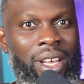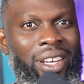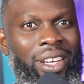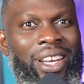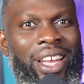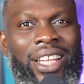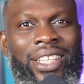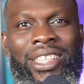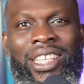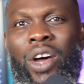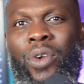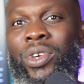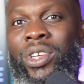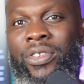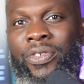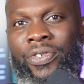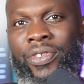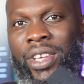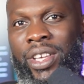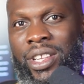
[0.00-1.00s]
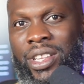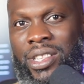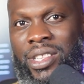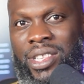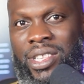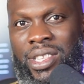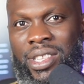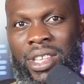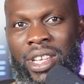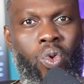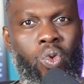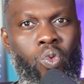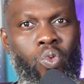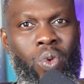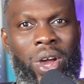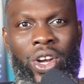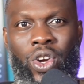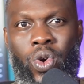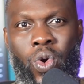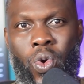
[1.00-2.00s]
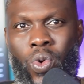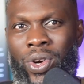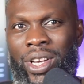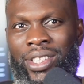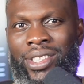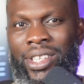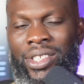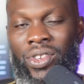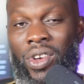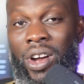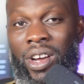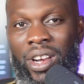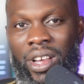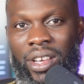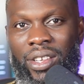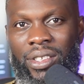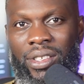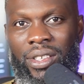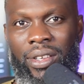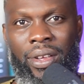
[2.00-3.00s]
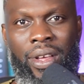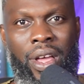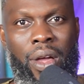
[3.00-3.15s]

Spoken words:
That's how it feels when code is disorganized.